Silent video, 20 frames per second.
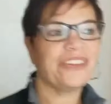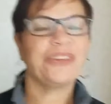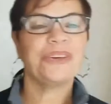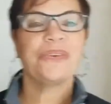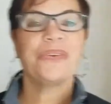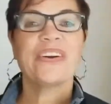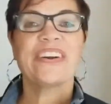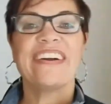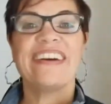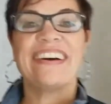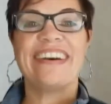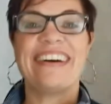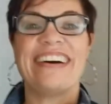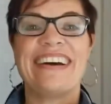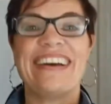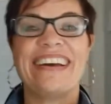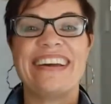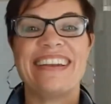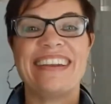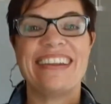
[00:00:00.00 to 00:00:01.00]
You are
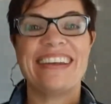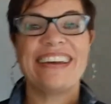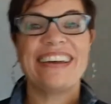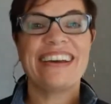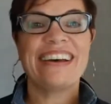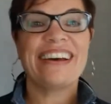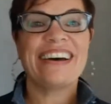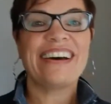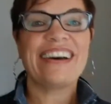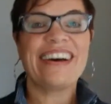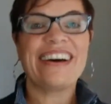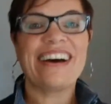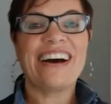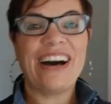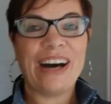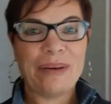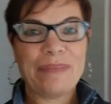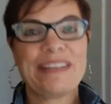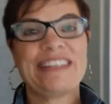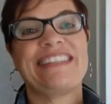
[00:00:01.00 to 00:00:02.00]
on
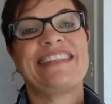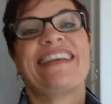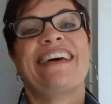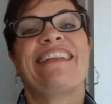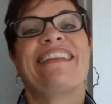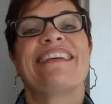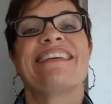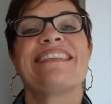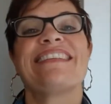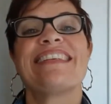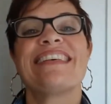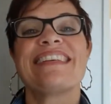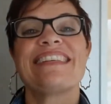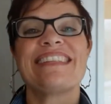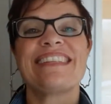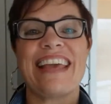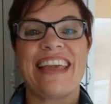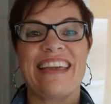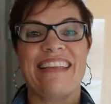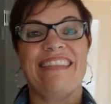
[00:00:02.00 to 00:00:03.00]
AMA Stella's
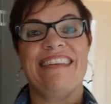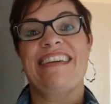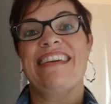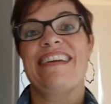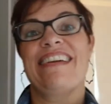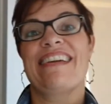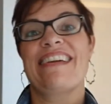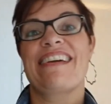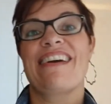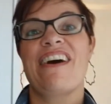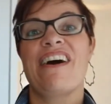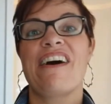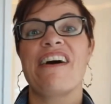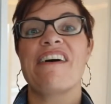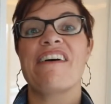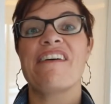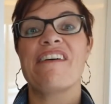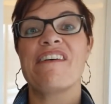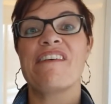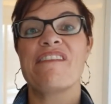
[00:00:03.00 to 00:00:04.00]
sailing
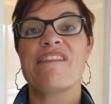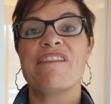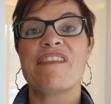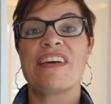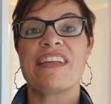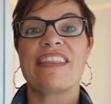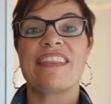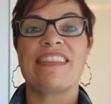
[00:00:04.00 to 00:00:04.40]
of